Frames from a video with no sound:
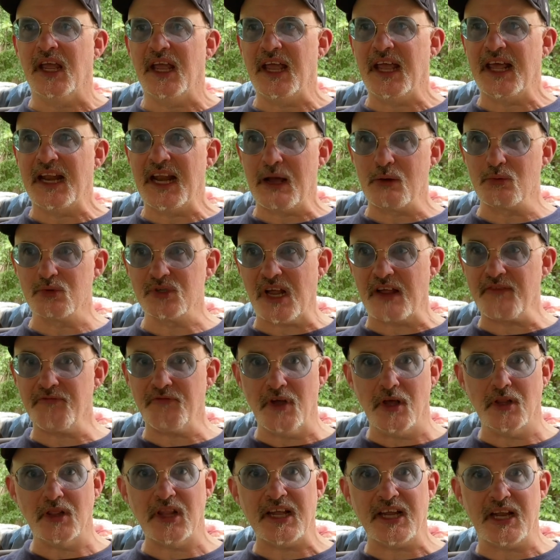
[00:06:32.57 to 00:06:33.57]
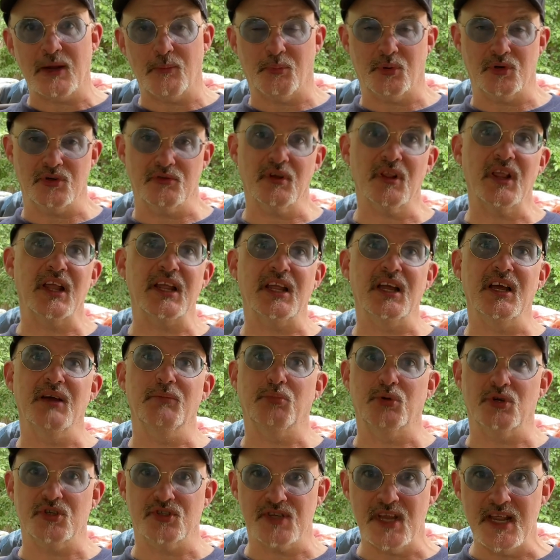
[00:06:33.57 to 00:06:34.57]
And I felt like a
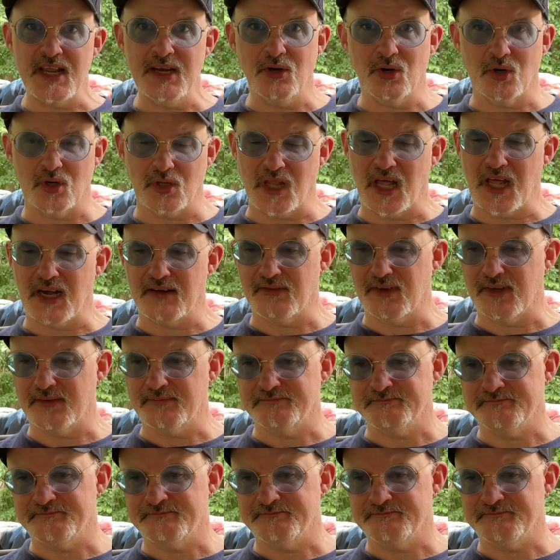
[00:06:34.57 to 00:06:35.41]
pretender a lot of it.